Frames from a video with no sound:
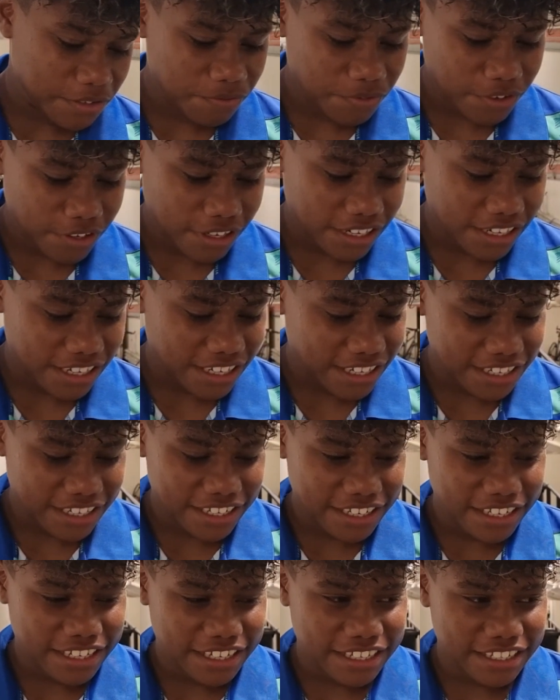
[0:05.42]
of all,
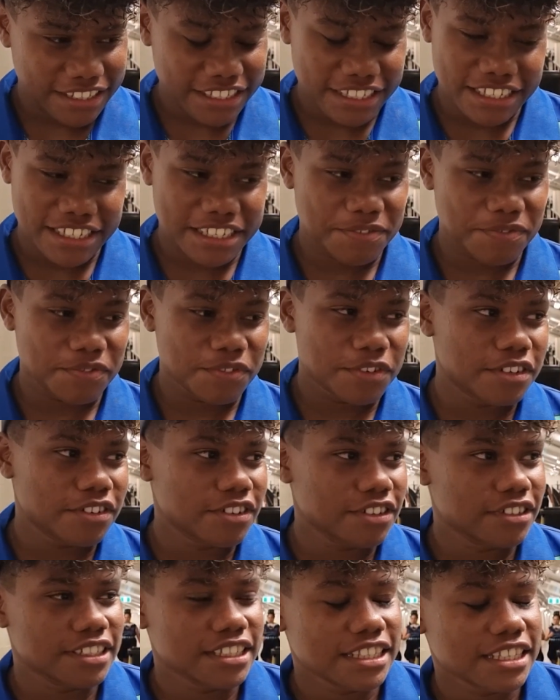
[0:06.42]
this is
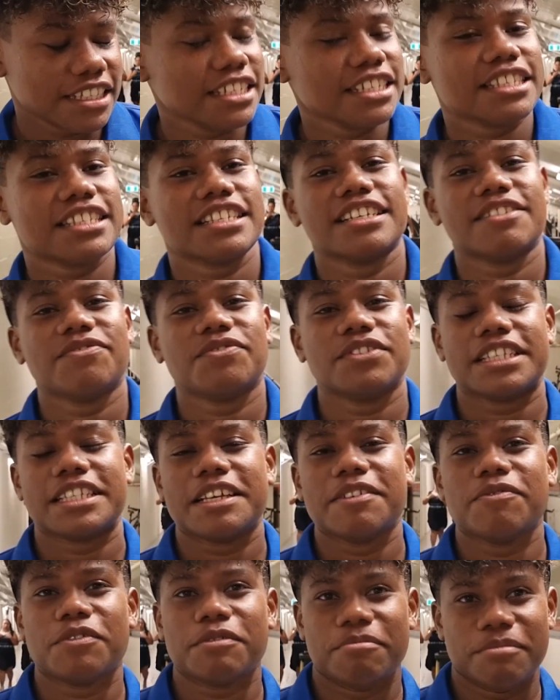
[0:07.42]
the first
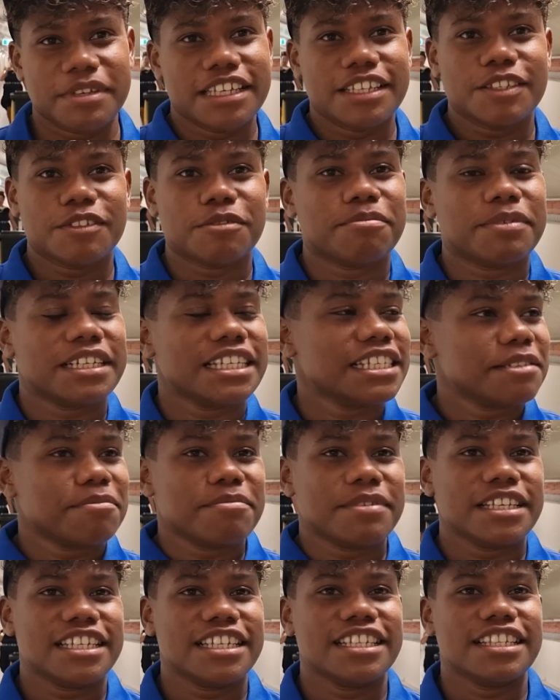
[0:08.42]
time for me to
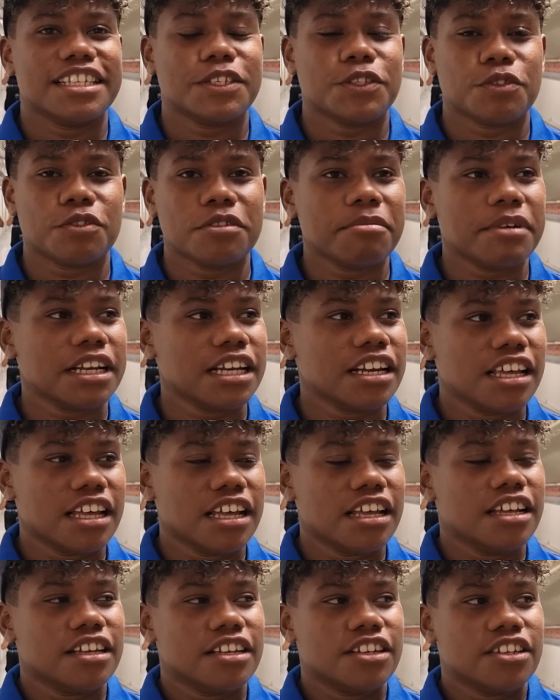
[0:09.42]
participate in this tournament.
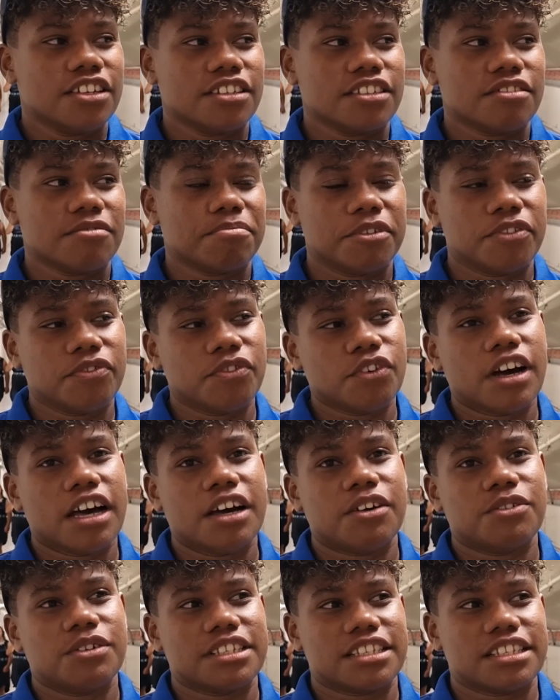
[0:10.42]
Before
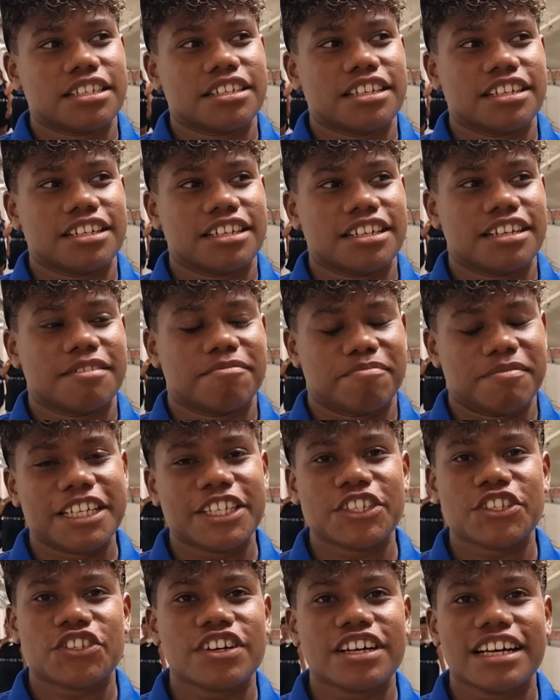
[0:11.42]
I was playing
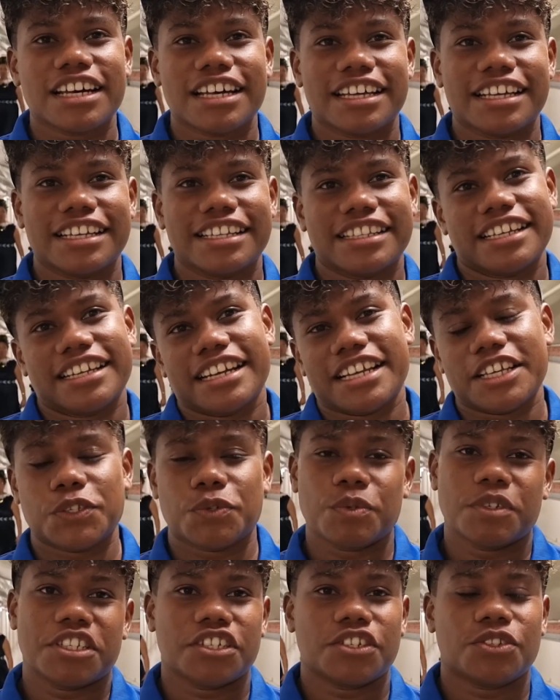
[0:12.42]
soccer, and then I
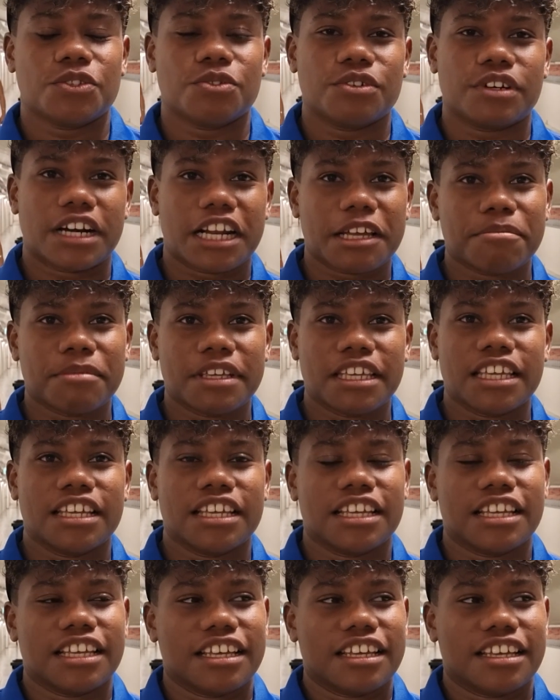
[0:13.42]
switched to rugby,
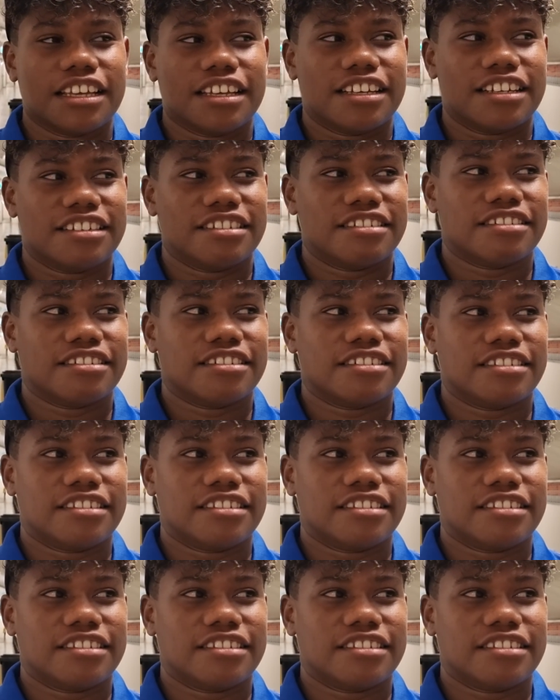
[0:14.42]
and